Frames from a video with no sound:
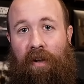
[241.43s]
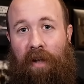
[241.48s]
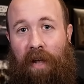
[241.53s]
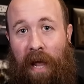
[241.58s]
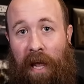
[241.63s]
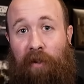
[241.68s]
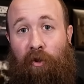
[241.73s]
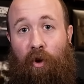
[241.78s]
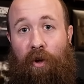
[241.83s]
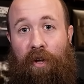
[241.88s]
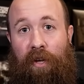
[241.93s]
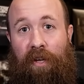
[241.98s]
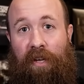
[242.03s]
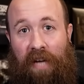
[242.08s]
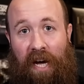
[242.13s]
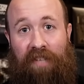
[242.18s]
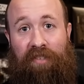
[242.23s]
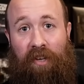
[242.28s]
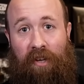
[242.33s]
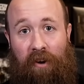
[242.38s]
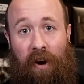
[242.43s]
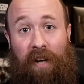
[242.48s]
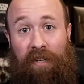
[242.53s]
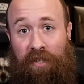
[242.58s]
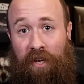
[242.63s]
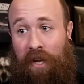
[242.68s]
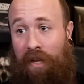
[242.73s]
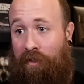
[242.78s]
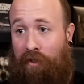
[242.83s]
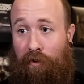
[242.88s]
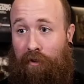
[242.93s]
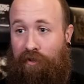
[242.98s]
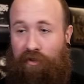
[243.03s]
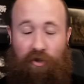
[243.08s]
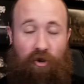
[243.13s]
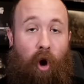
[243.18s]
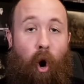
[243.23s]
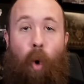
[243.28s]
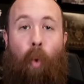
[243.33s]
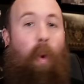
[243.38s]
Eloy Casagrande. There's
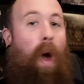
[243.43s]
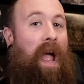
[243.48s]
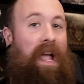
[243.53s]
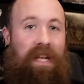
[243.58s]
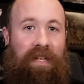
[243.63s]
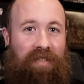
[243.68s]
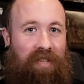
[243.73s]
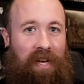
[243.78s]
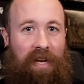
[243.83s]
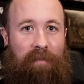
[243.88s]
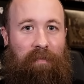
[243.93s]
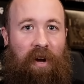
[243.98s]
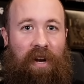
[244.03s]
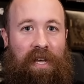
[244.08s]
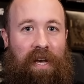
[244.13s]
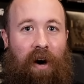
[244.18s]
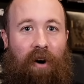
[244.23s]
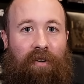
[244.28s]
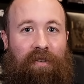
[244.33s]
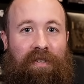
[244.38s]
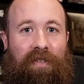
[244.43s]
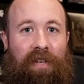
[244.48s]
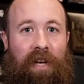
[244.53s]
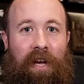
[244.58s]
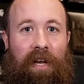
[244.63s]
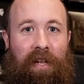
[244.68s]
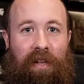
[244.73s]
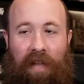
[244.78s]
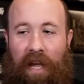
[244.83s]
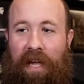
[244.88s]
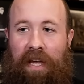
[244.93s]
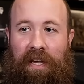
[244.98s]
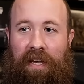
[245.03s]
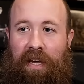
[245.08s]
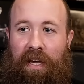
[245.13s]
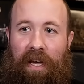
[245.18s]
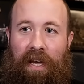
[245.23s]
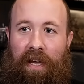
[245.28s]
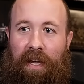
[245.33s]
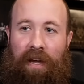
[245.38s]
no way it's anybody else.
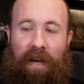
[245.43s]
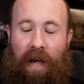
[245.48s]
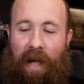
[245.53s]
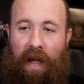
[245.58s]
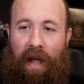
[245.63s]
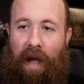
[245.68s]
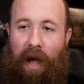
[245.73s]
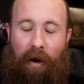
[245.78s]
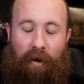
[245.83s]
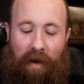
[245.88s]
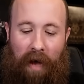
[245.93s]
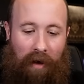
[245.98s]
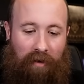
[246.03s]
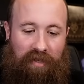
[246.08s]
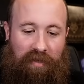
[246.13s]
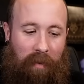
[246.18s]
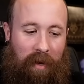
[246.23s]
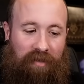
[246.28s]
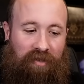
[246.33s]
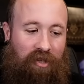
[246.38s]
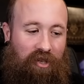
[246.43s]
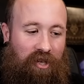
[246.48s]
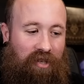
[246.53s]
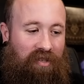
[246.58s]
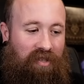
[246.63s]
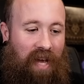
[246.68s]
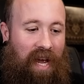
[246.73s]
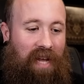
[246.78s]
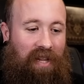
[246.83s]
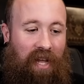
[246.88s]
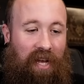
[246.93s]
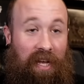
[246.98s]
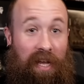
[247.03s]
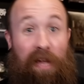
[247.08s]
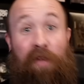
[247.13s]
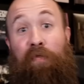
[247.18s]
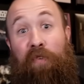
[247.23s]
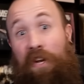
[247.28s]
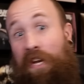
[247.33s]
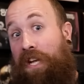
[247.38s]
Like, I, I, was about to just say, like,
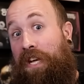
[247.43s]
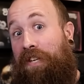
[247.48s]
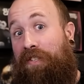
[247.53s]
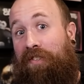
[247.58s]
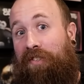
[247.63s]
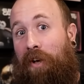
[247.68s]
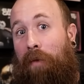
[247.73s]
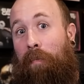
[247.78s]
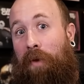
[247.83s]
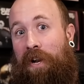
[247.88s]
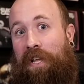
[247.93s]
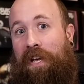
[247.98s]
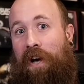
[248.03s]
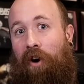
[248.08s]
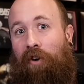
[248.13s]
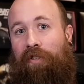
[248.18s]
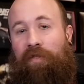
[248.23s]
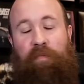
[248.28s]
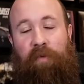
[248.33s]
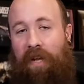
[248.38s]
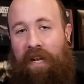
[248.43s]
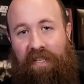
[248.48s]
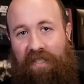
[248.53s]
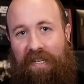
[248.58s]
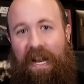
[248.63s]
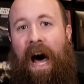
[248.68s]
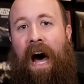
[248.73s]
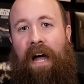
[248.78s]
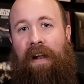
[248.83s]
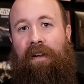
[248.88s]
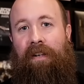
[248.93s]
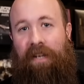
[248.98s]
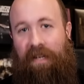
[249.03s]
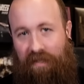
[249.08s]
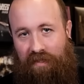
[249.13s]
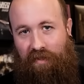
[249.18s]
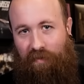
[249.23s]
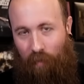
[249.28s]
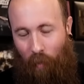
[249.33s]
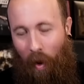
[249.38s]
if it is somebody else, but it's not.
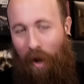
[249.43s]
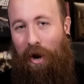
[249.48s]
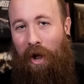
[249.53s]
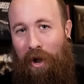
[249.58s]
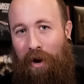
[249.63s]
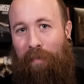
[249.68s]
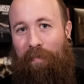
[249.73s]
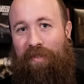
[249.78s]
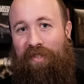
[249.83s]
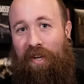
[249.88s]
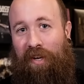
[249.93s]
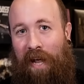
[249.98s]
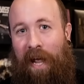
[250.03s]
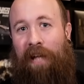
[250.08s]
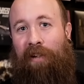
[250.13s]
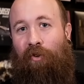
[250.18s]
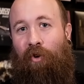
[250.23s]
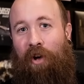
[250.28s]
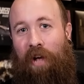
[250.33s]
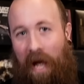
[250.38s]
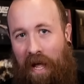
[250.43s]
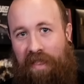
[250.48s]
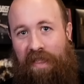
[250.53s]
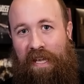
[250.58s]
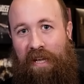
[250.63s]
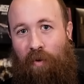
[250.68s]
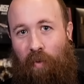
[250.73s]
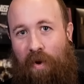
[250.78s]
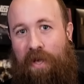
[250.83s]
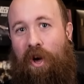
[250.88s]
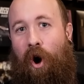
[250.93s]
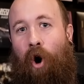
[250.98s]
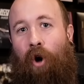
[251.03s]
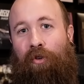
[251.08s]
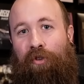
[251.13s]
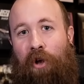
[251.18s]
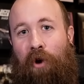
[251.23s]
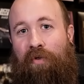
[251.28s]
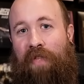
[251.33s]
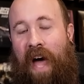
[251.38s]
It's 100% Eloy. I think we all
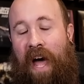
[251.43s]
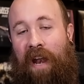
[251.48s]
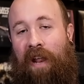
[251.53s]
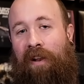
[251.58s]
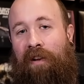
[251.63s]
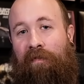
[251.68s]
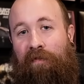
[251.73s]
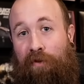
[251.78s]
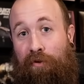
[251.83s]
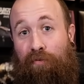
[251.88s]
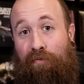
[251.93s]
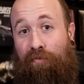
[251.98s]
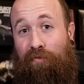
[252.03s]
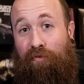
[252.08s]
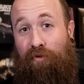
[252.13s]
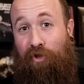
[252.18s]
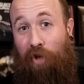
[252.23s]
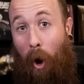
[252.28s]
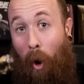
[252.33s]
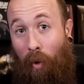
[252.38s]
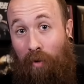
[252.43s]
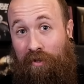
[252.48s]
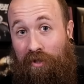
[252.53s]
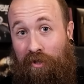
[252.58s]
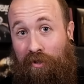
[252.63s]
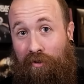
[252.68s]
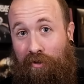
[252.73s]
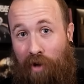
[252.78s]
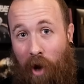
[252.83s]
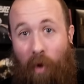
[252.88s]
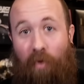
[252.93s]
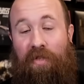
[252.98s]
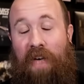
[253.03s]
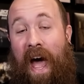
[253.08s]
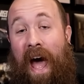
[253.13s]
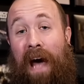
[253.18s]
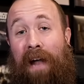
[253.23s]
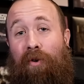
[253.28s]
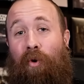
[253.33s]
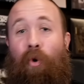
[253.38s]
know that. And if you don't know
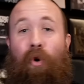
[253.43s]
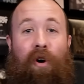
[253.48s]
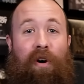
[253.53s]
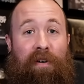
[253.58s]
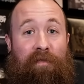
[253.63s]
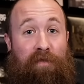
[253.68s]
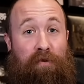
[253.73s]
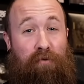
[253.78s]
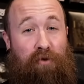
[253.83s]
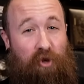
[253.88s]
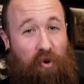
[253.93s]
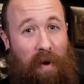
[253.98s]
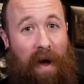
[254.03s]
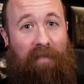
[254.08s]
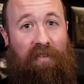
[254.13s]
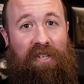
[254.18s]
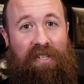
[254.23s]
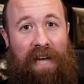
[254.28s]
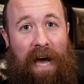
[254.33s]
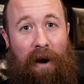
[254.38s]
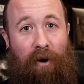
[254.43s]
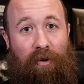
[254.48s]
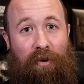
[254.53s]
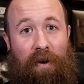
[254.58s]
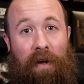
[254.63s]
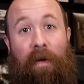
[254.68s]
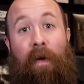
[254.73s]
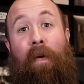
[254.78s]
that, or if you do have a doubt,